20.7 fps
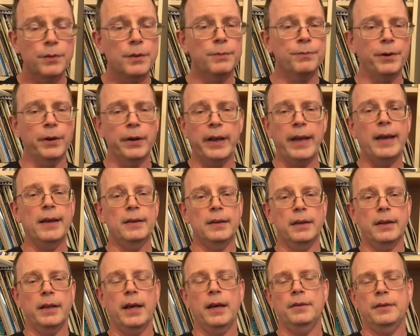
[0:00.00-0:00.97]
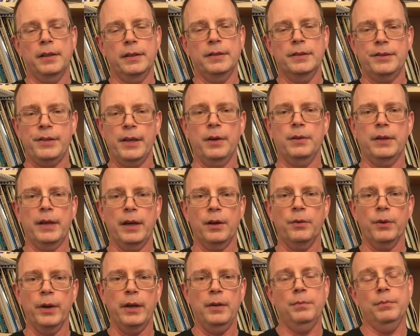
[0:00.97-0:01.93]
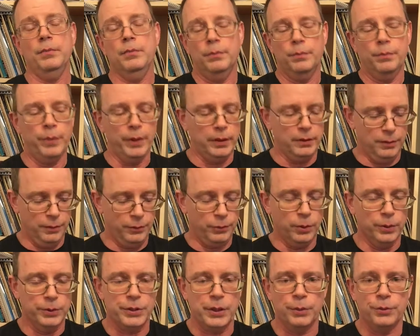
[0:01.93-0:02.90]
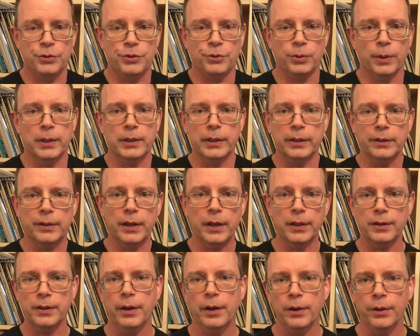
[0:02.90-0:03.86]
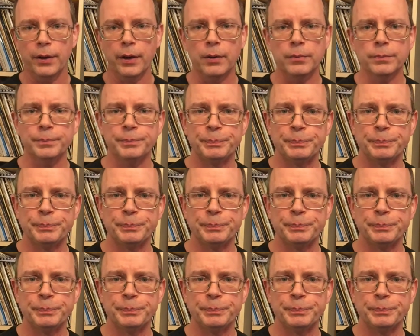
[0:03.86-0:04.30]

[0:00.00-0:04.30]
the very end of that didn't sound that great, but of course I was struggling to get the air out.